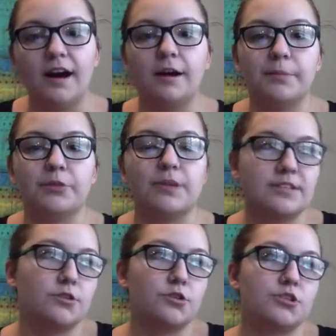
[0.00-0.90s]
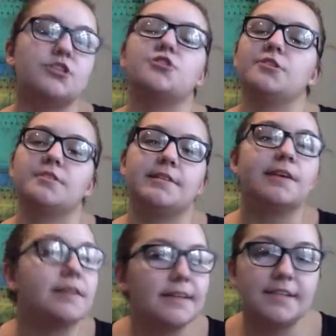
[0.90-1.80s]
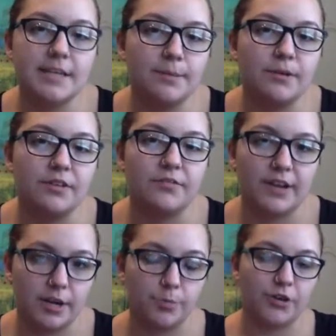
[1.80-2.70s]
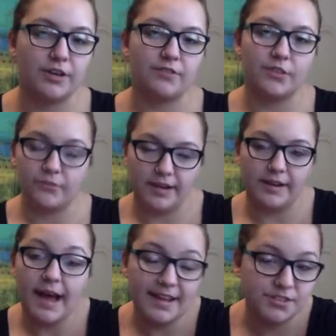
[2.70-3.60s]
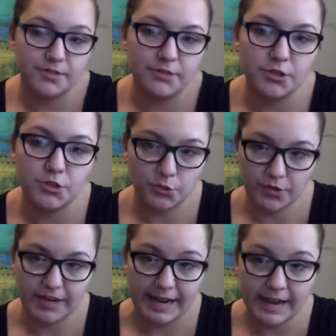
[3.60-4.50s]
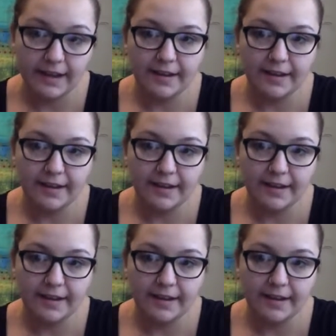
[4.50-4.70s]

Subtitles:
The resolution is just typically very brief at the very end of the story.